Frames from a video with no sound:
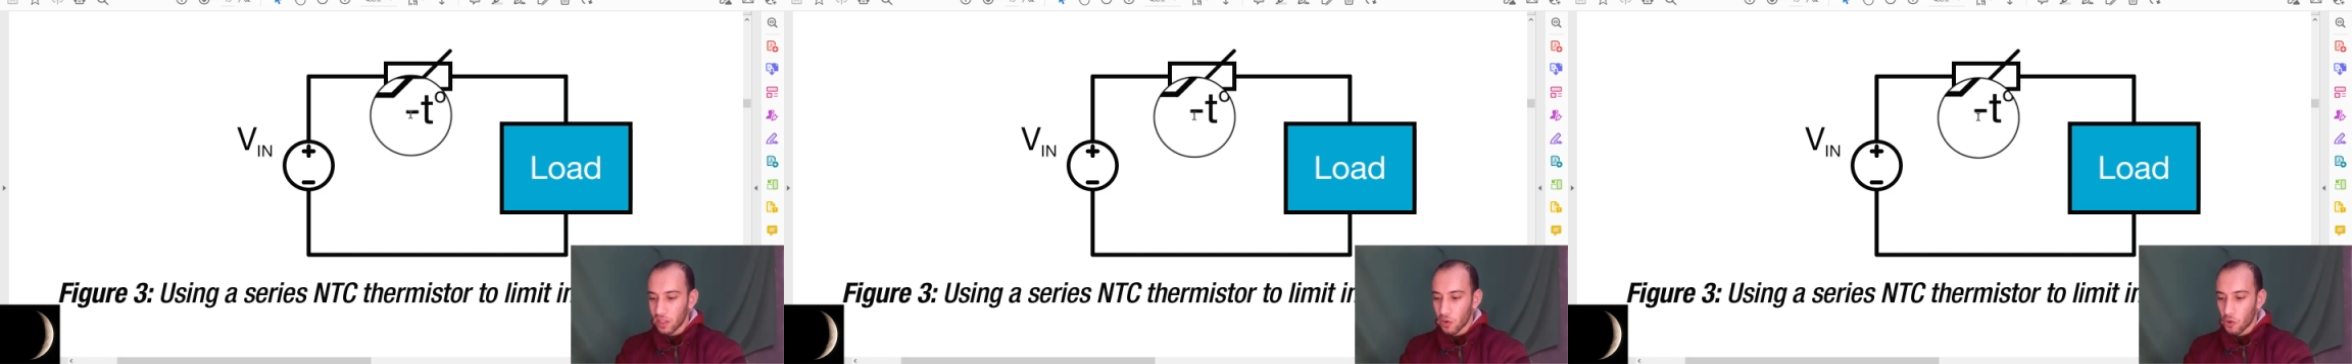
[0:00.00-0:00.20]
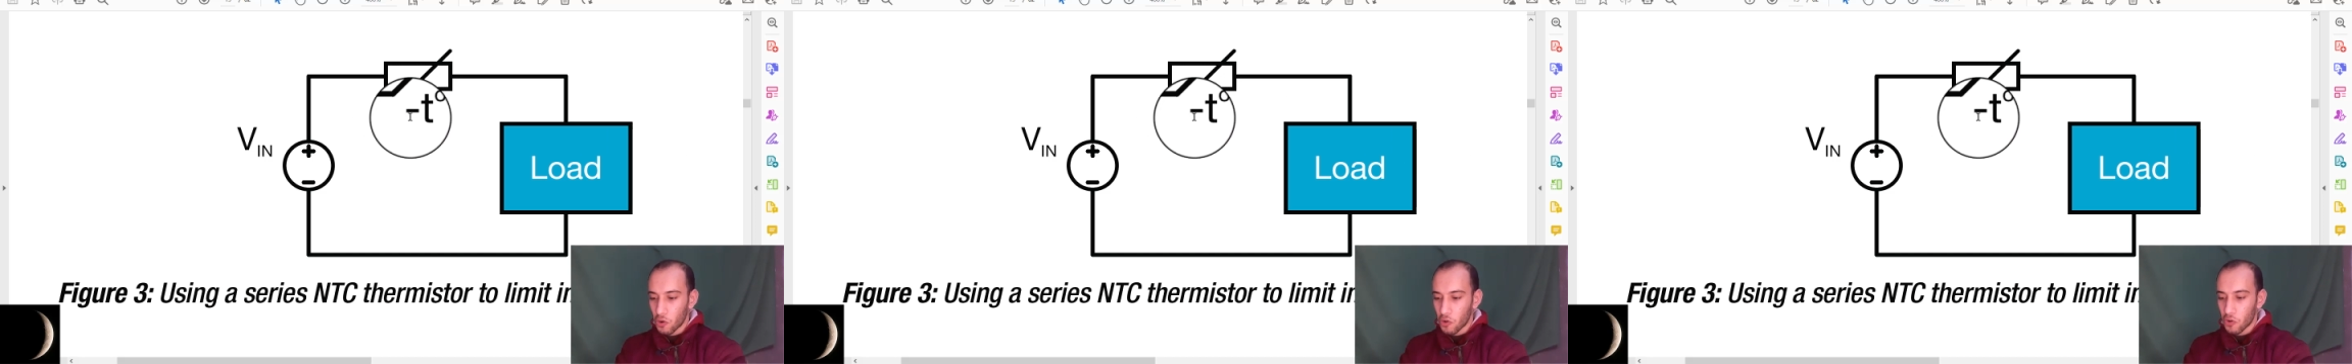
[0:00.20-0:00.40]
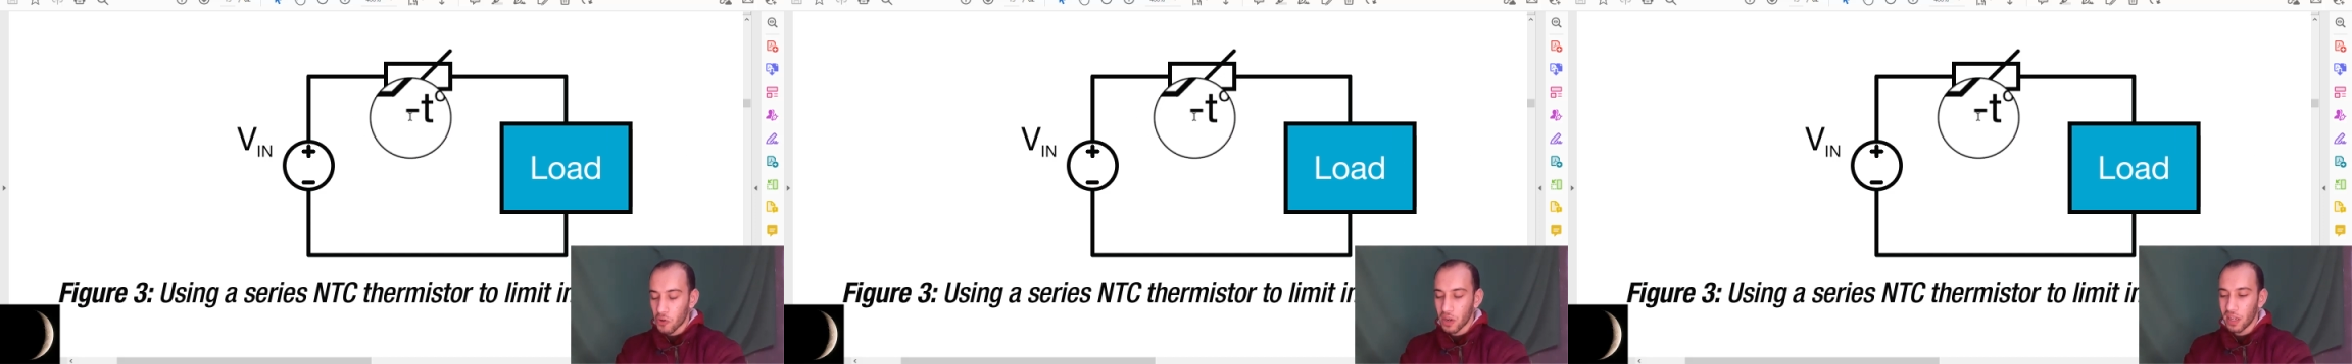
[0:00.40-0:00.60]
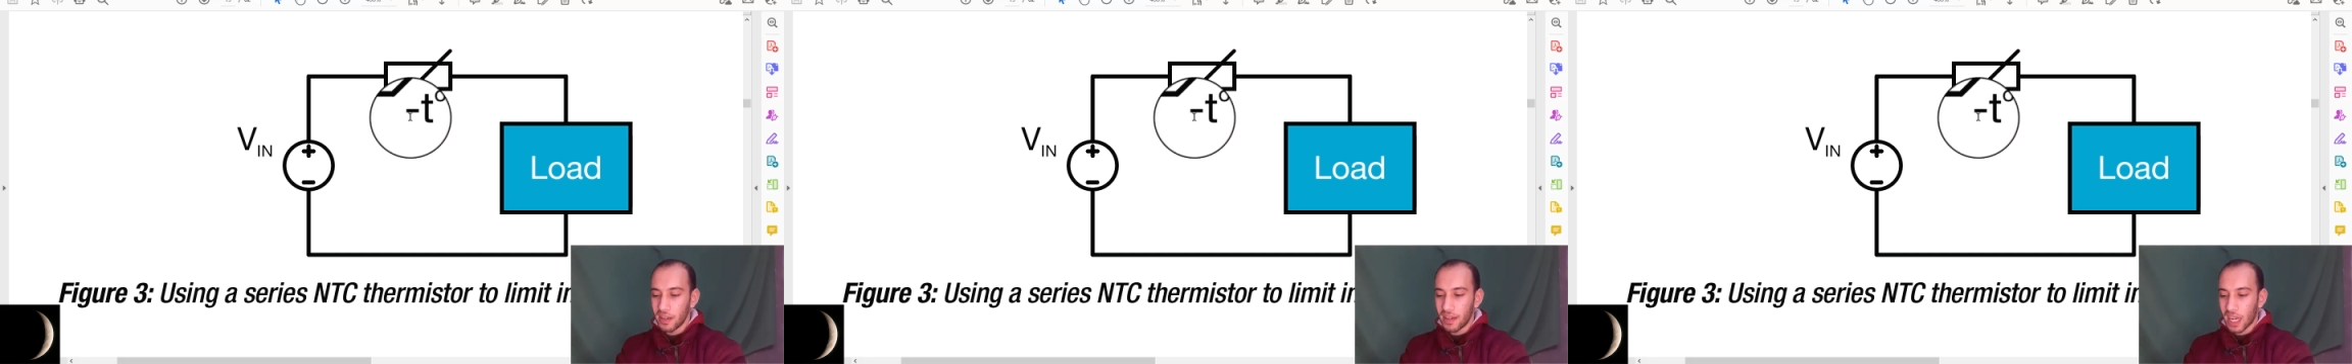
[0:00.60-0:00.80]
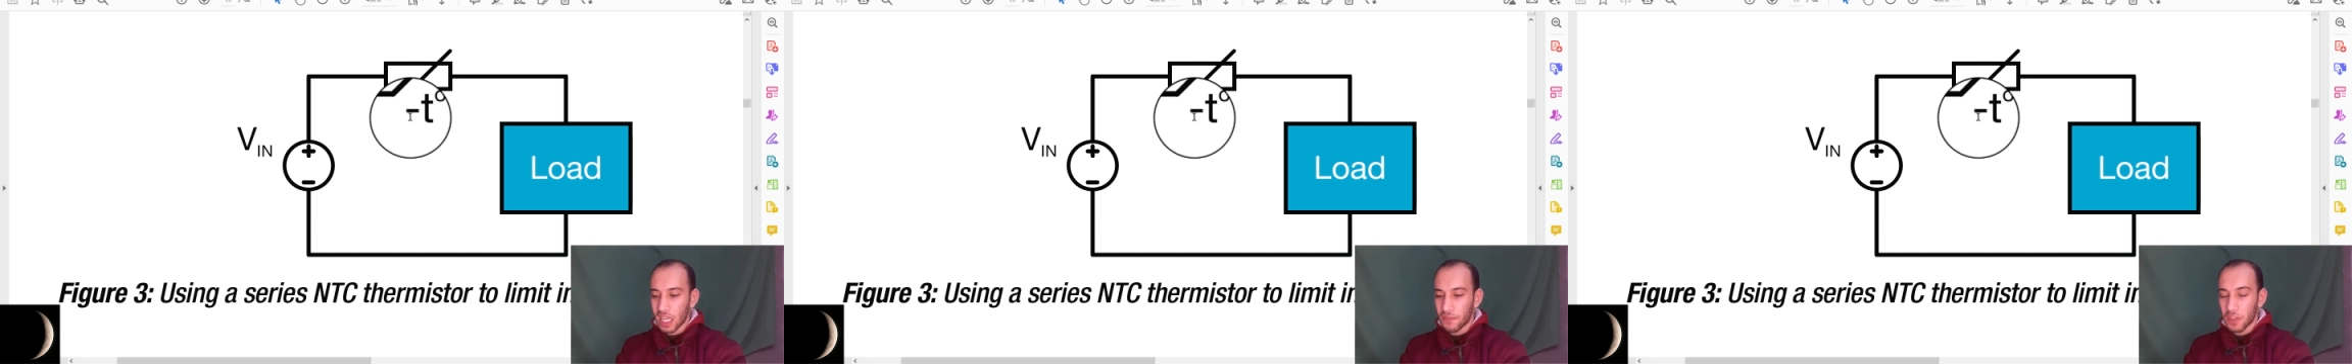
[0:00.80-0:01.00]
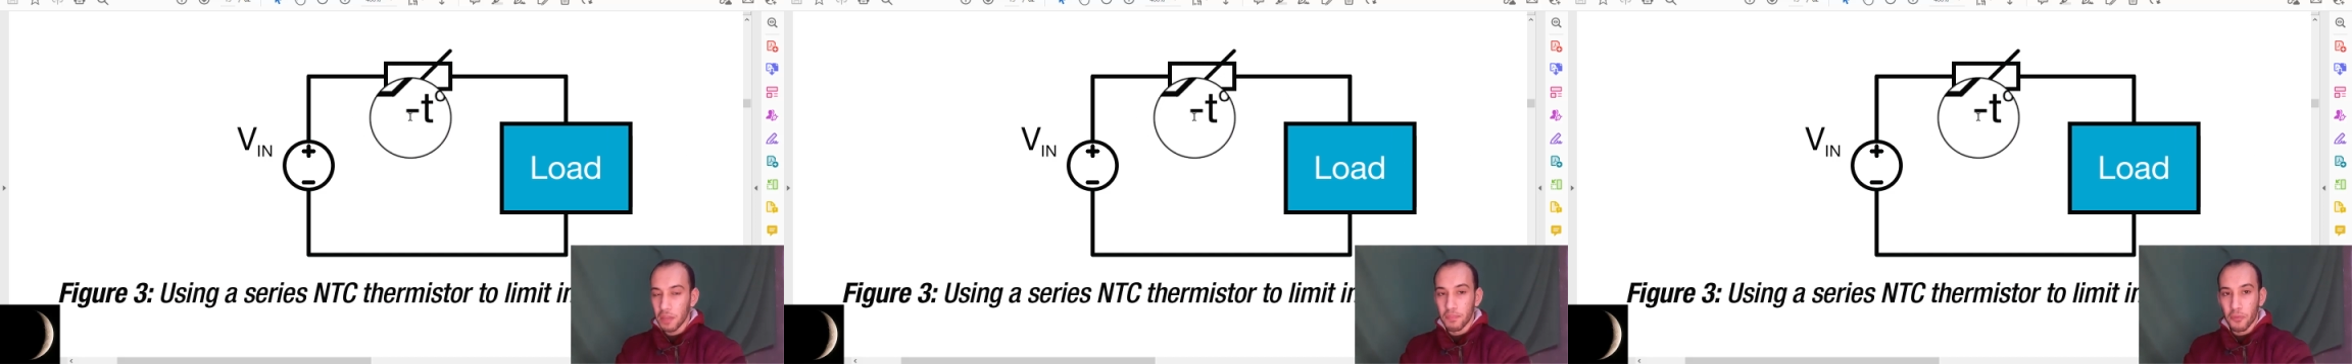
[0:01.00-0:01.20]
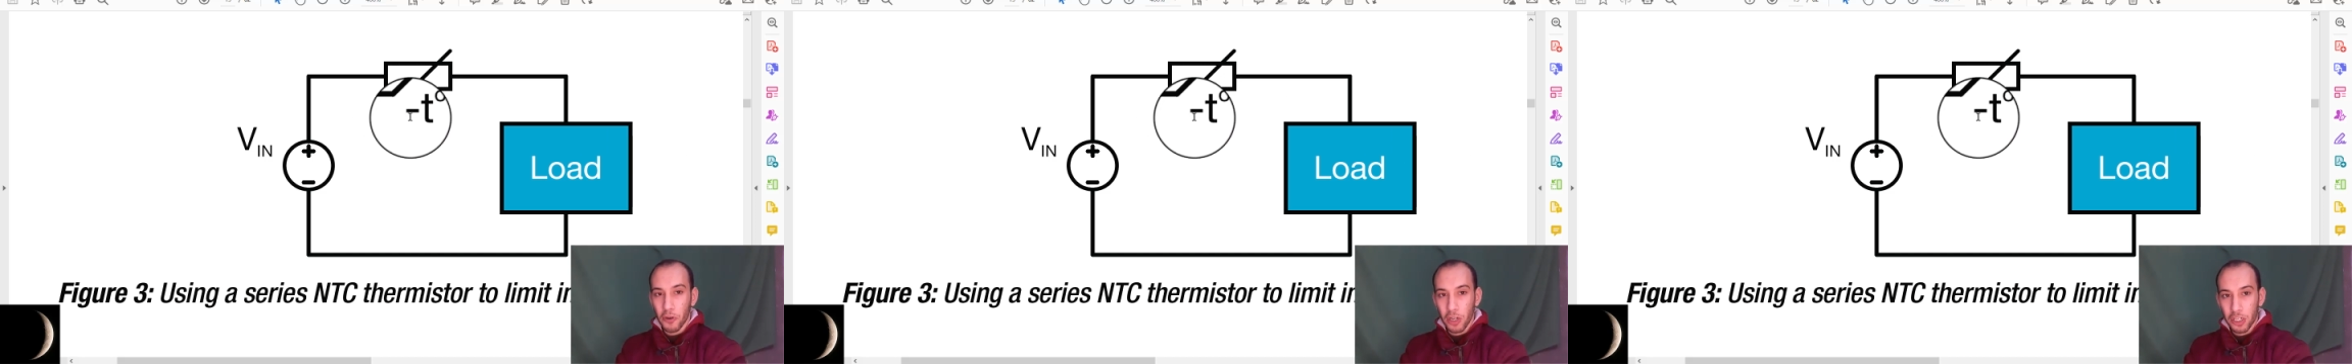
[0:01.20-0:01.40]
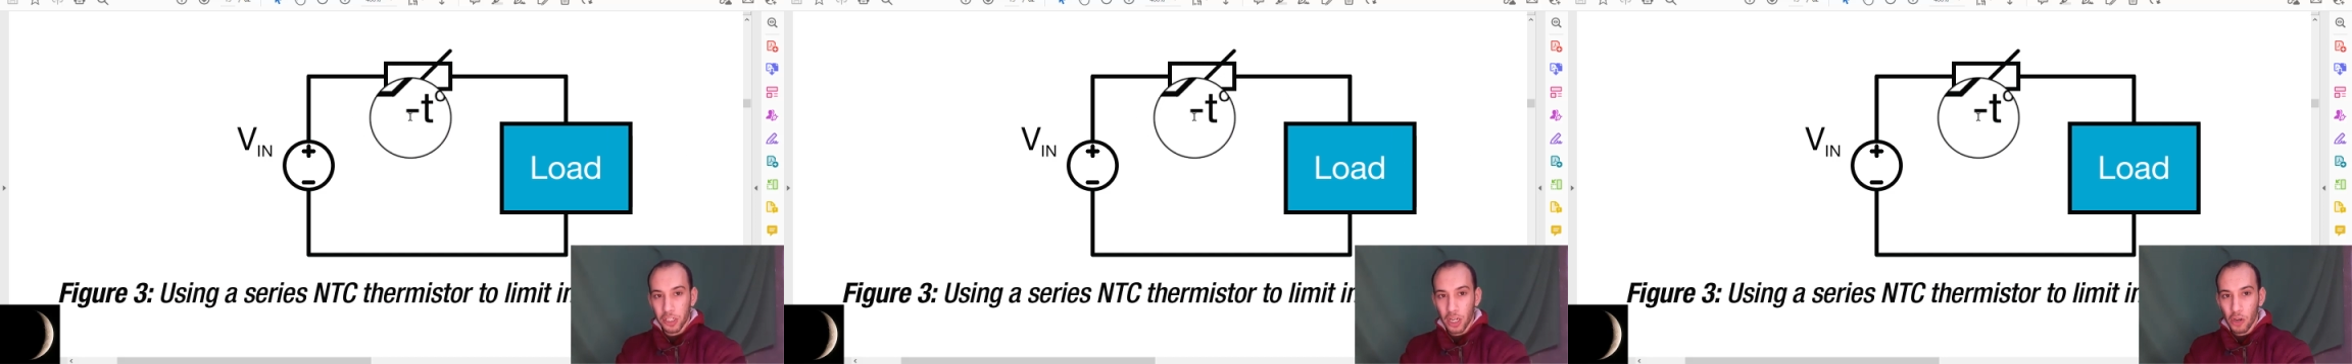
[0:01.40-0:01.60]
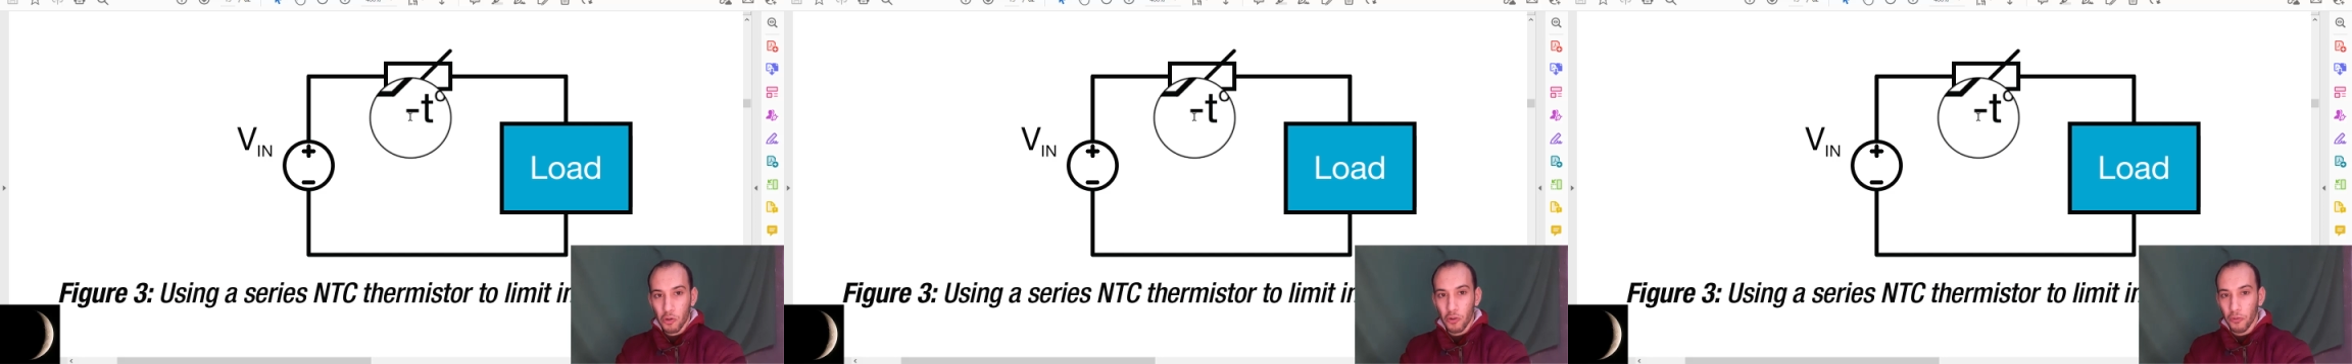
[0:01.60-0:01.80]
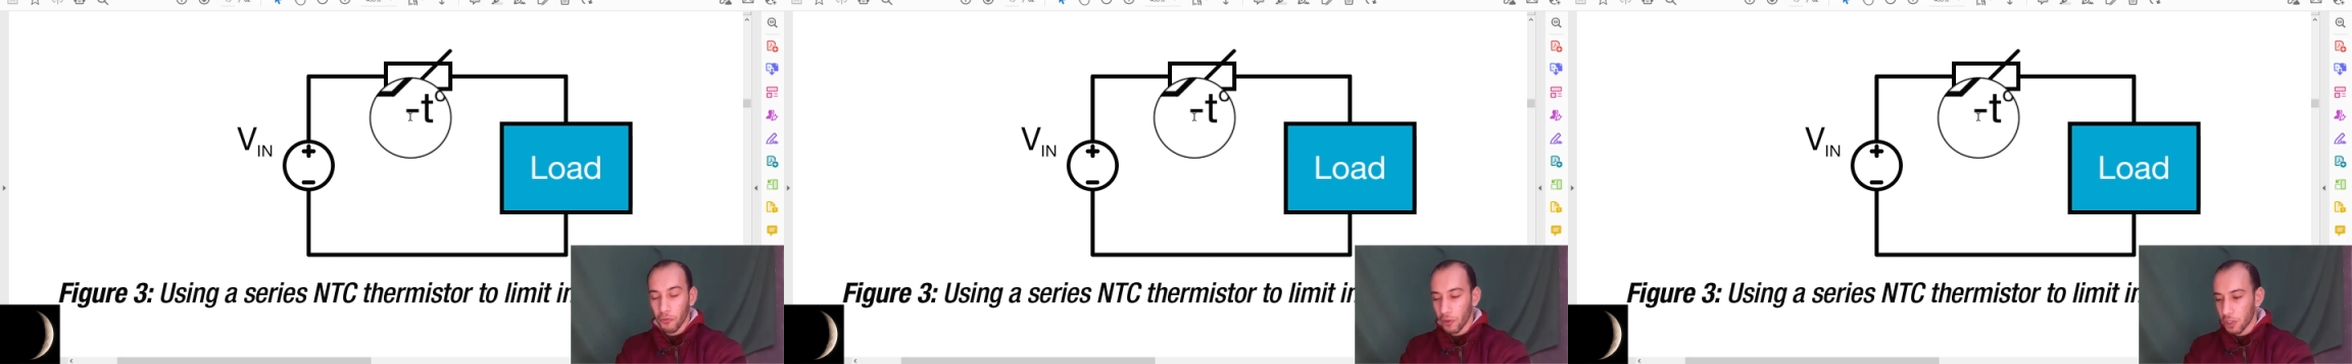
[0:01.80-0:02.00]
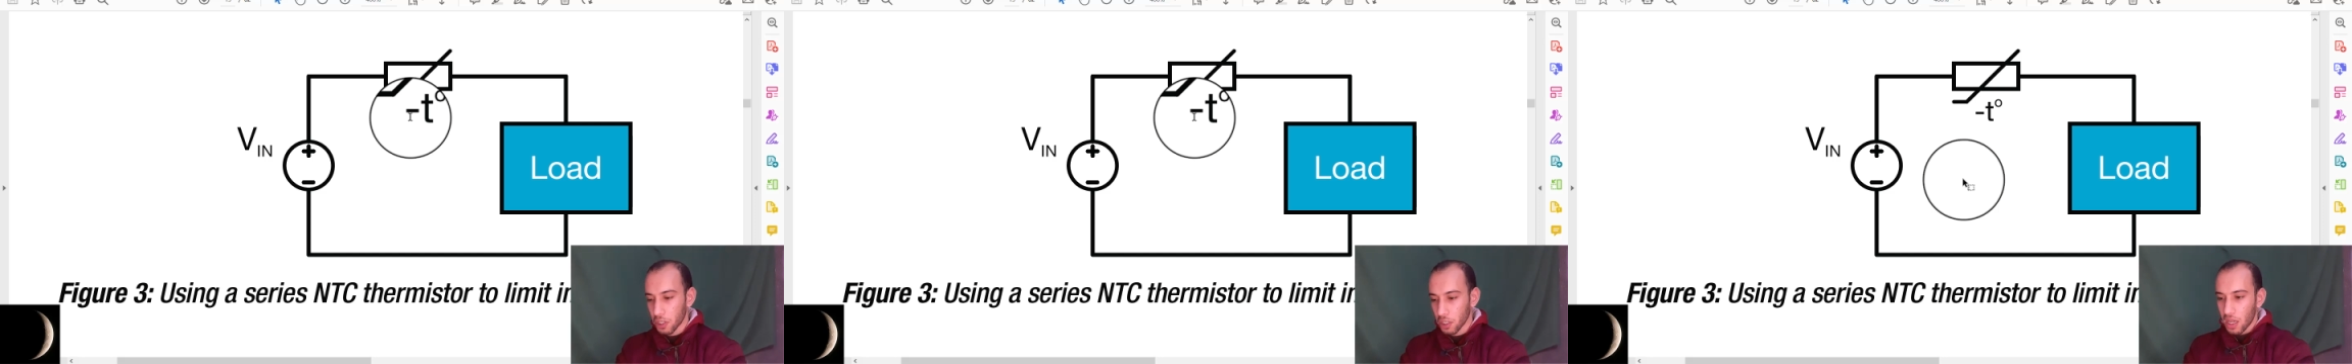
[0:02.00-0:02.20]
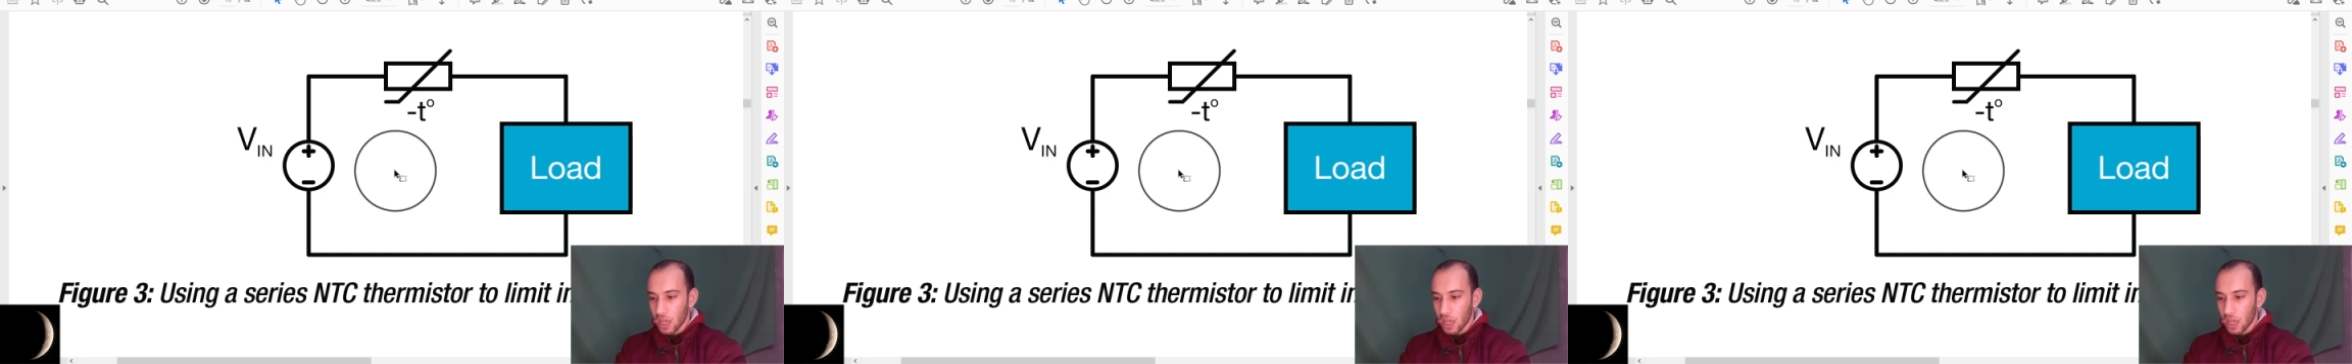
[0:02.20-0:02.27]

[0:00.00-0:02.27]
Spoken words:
or negative temperature coefficient.